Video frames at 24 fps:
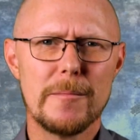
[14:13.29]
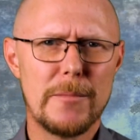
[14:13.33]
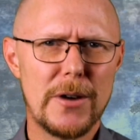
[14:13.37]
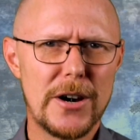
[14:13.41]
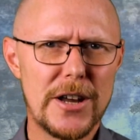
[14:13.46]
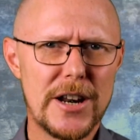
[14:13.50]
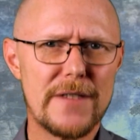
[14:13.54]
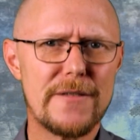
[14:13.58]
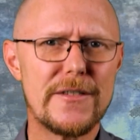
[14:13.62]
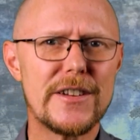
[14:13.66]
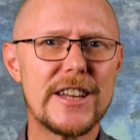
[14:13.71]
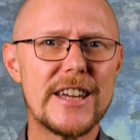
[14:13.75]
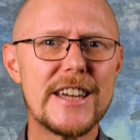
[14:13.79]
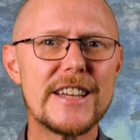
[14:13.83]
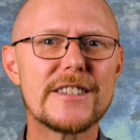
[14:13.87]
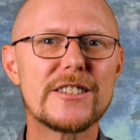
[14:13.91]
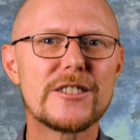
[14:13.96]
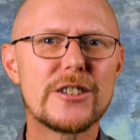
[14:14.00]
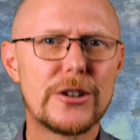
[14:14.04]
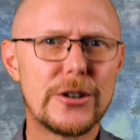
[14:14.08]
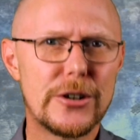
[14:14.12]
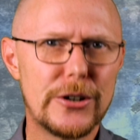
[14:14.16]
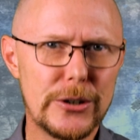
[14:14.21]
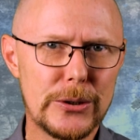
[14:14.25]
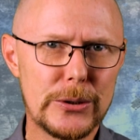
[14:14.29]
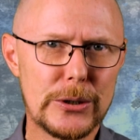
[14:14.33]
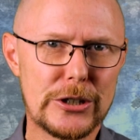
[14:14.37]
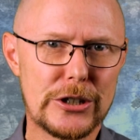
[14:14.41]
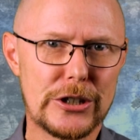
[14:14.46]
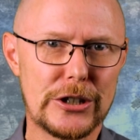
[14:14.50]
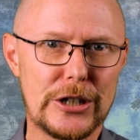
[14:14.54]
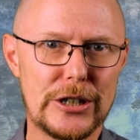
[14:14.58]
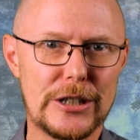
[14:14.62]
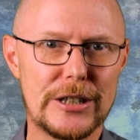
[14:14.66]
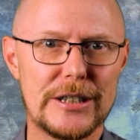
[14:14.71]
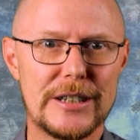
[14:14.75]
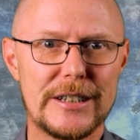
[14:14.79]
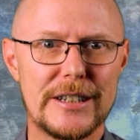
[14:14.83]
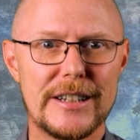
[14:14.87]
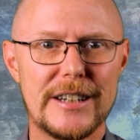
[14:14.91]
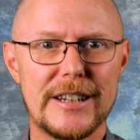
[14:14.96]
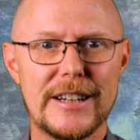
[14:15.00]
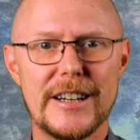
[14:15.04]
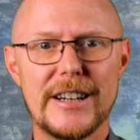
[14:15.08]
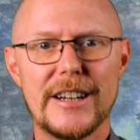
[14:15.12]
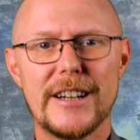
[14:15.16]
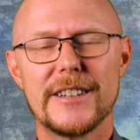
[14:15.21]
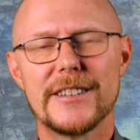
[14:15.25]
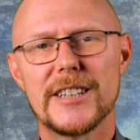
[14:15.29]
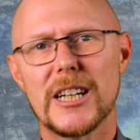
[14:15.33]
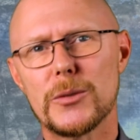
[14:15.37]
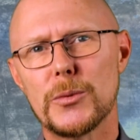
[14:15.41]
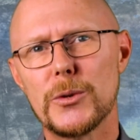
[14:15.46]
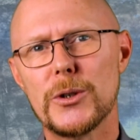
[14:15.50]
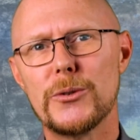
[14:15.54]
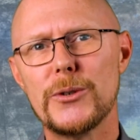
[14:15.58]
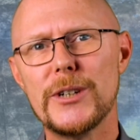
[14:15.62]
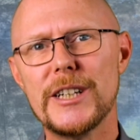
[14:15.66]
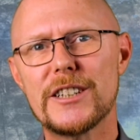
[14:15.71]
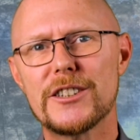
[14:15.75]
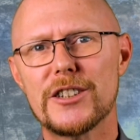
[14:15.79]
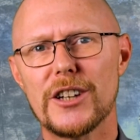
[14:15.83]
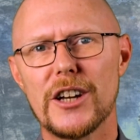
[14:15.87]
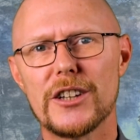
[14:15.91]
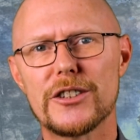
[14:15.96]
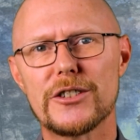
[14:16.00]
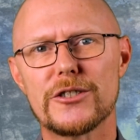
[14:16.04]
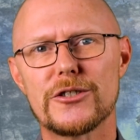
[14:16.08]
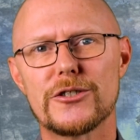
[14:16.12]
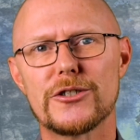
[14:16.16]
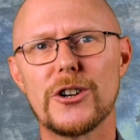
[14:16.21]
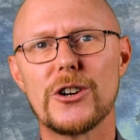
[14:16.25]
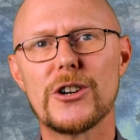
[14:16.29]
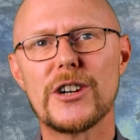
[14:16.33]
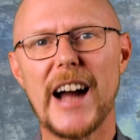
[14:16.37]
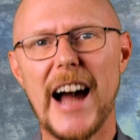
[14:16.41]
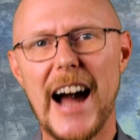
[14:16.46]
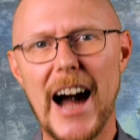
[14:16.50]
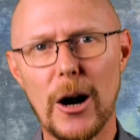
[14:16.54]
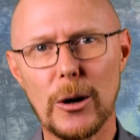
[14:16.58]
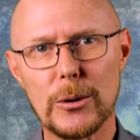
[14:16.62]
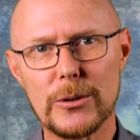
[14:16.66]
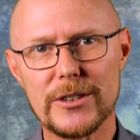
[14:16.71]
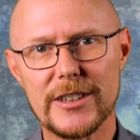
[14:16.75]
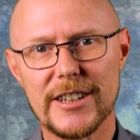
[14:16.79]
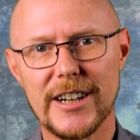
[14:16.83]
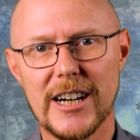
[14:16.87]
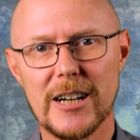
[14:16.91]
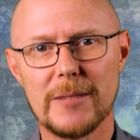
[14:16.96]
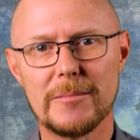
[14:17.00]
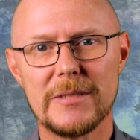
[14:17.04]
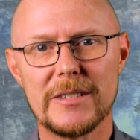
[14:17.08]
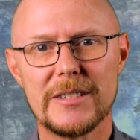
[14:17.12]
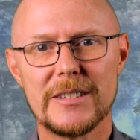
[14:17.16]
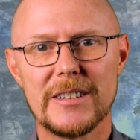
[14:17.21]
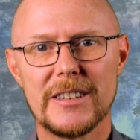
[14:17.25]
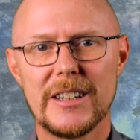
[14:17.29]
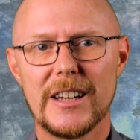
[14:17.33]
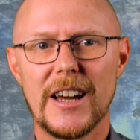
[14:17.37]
But if it is crucial that we reach a strong outcome,